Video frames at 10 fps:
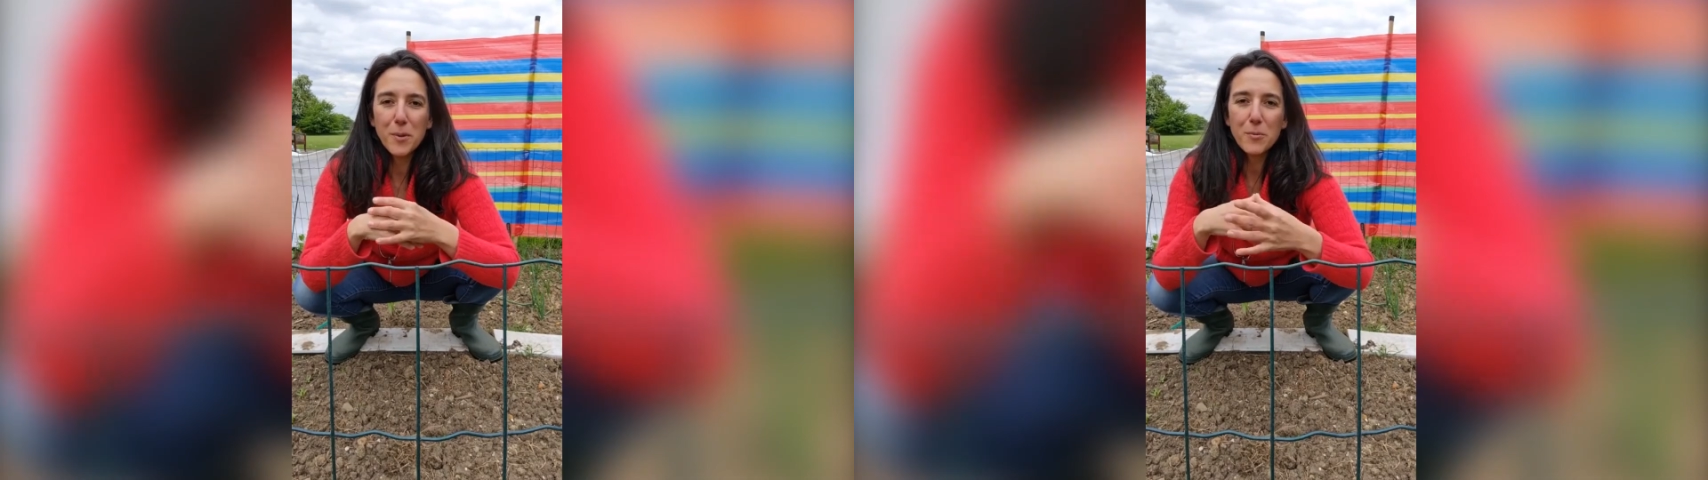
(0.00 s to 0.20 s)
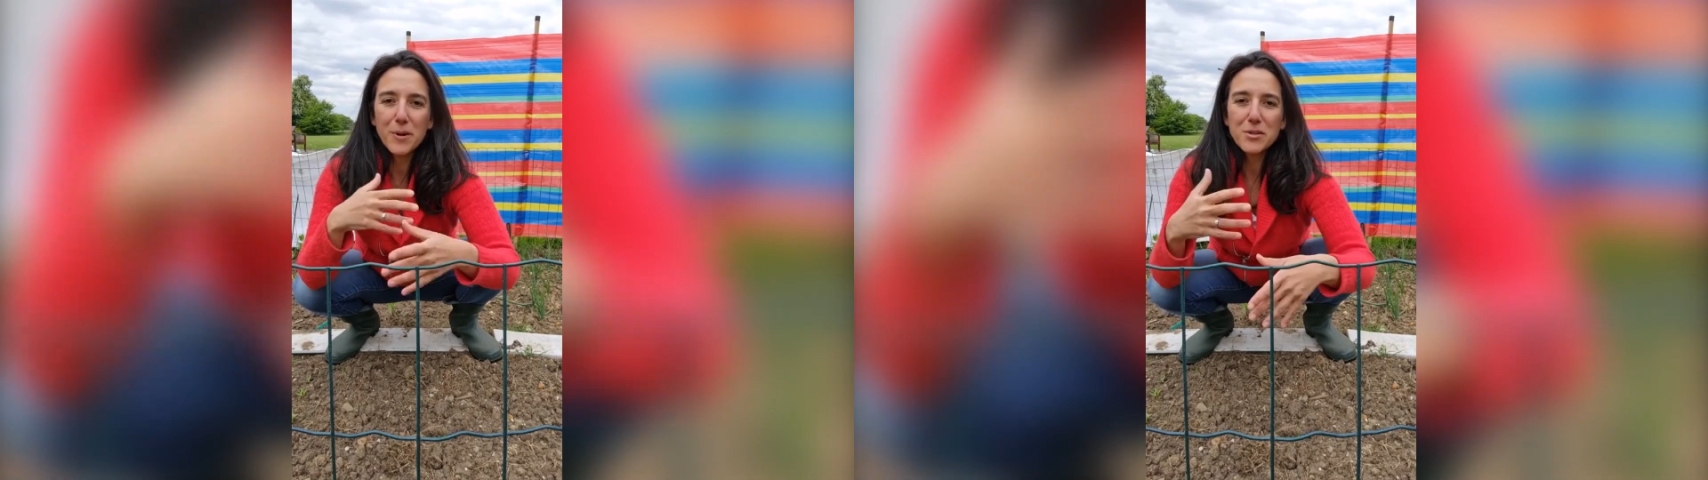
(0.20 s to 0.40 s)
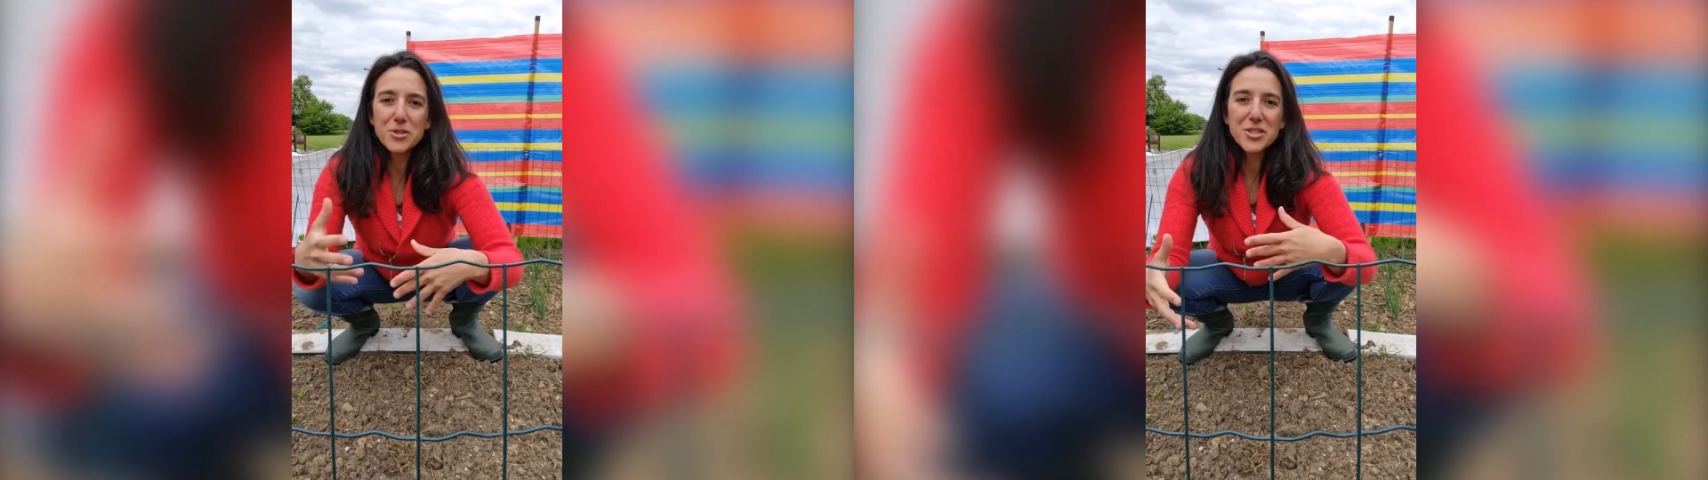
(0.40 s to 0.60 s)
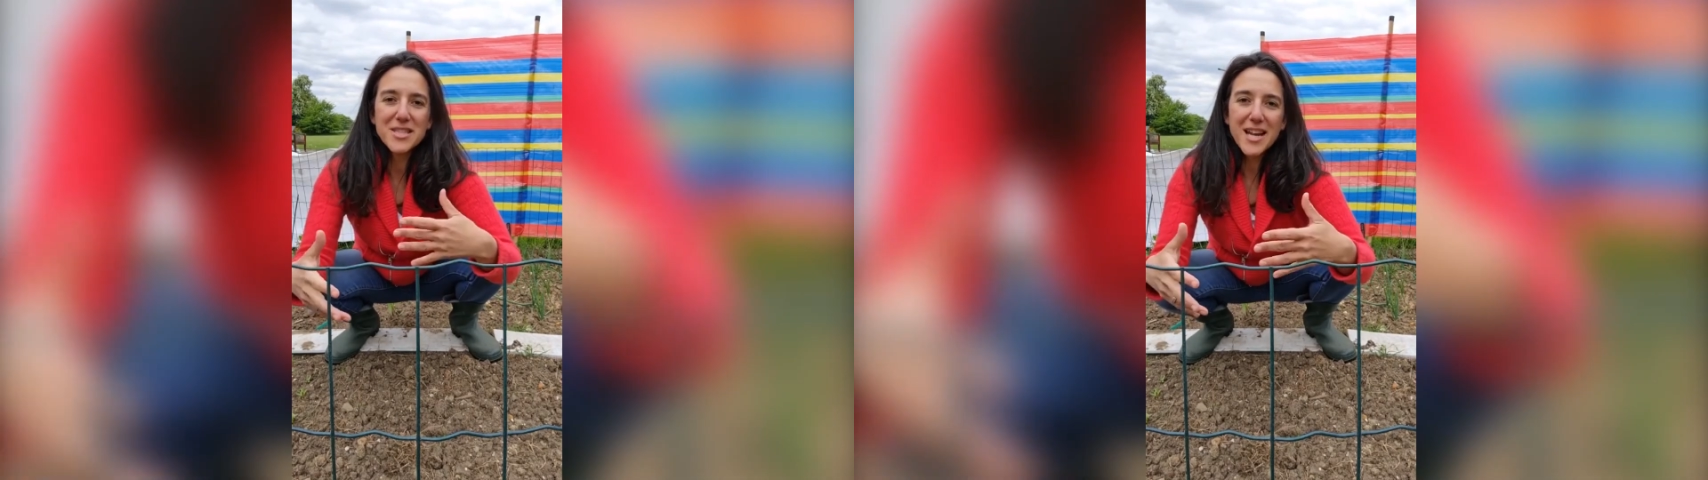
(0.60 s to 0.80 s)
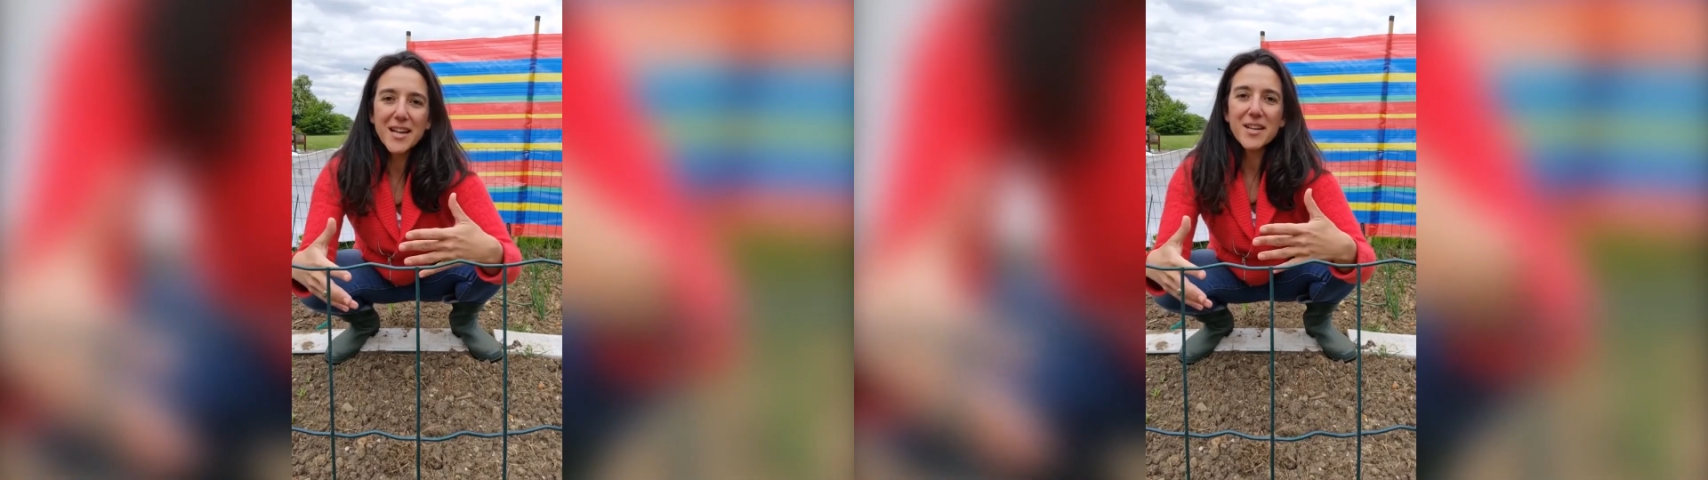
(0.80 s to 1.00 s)
But when you're just
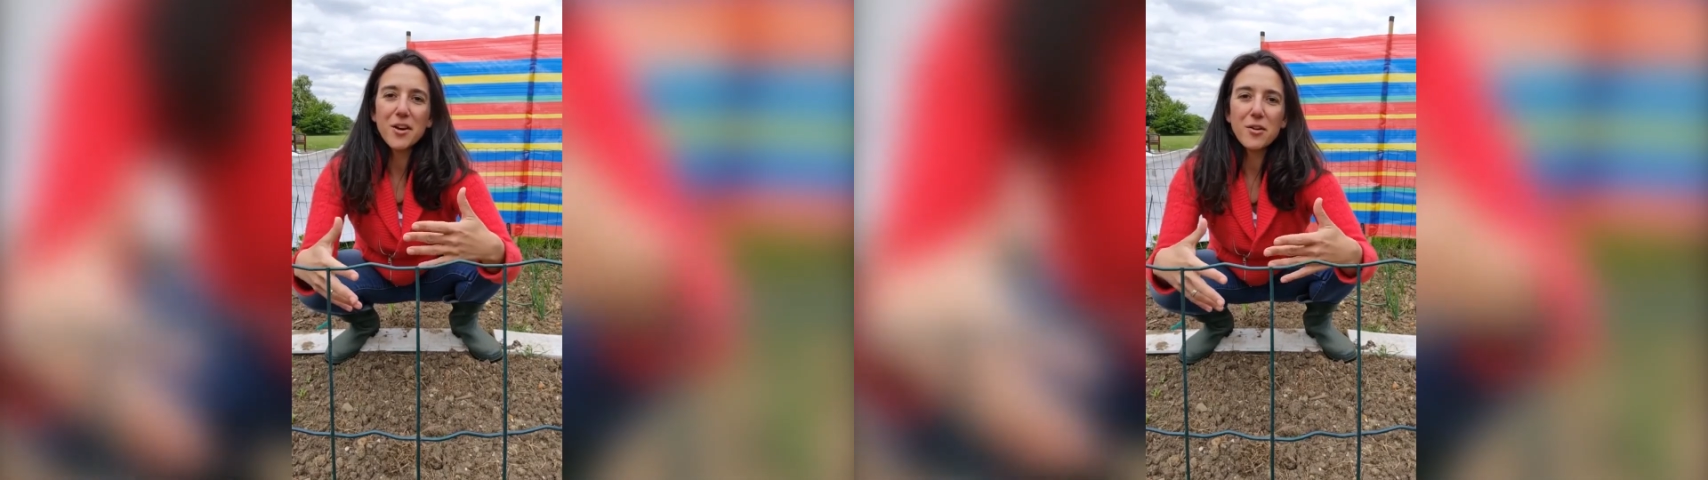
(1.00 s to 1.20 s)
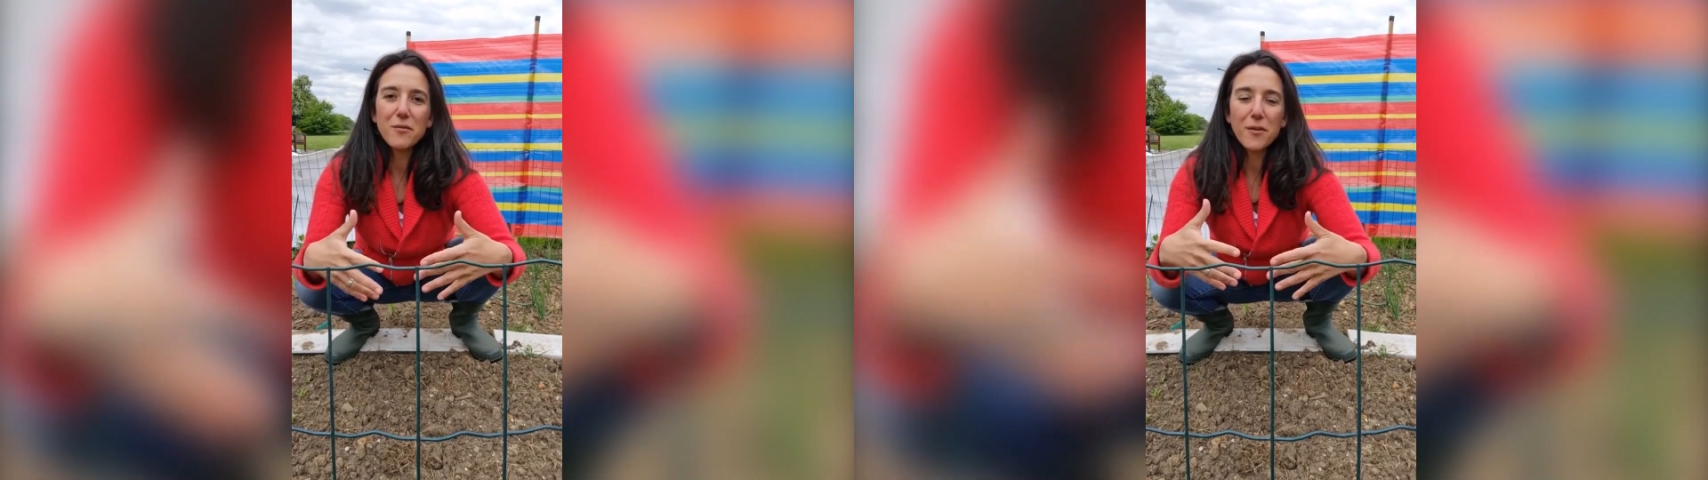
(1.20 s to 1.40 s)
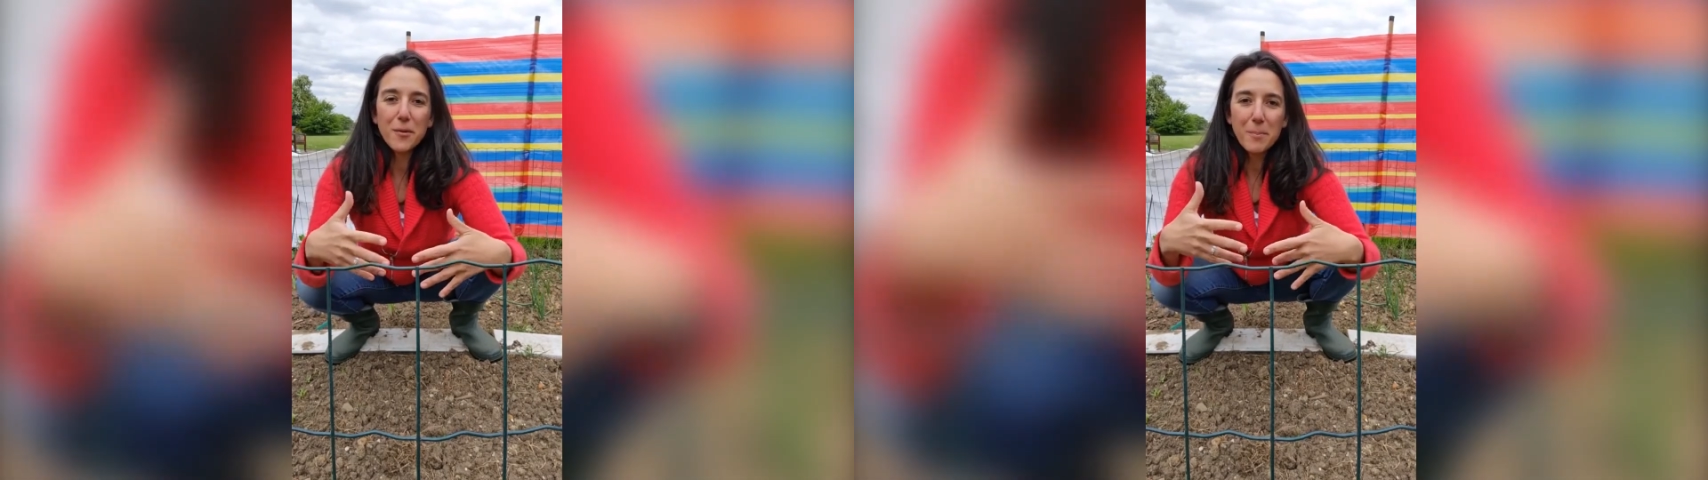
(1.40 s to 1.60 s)
standing over,